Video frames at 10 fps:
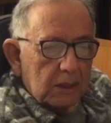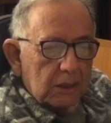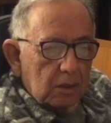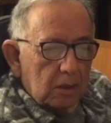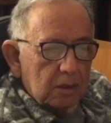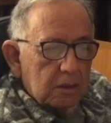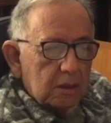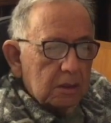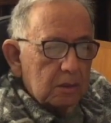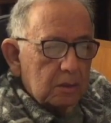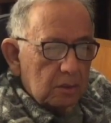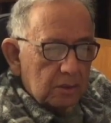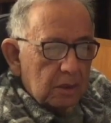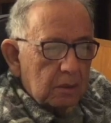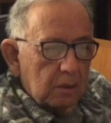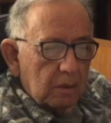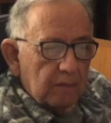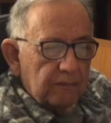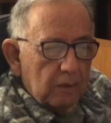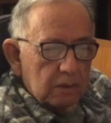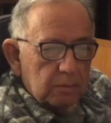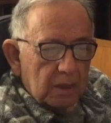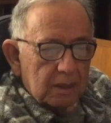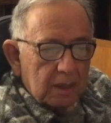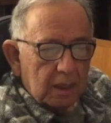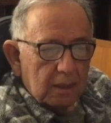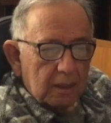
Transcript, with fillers: at a launch control center in Great Falls, Montana,